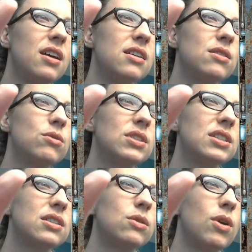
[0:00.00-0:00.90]
It wants
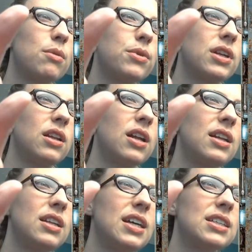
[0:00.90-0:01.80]
to cooperate a
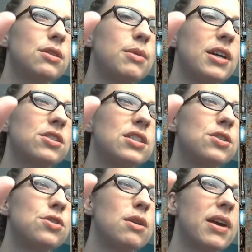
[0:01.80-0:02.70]
lot less when I'm actually
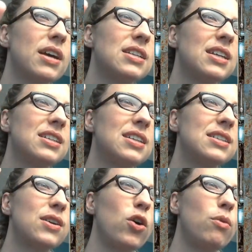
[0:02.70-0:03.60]
streaming. I tested this
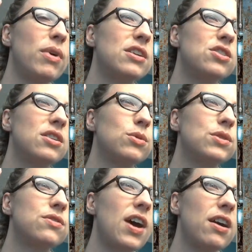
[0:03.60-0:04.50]
a whole bunch and it was
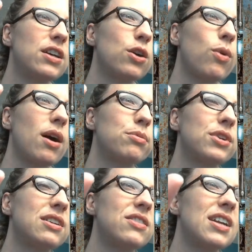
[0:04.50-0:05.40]
very
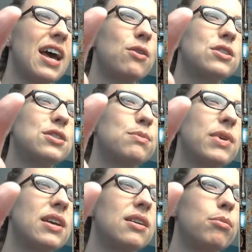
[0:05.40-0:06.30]
cooperative, and now it's just
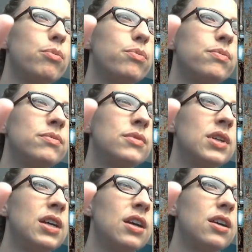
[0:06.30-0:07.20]
being
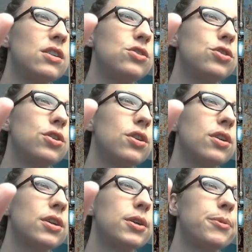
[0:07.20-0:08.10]
a jerk.
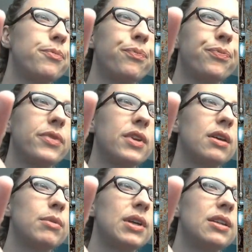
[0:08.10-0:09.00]

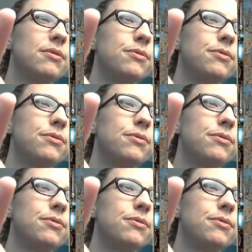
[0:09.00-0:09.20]
Come on.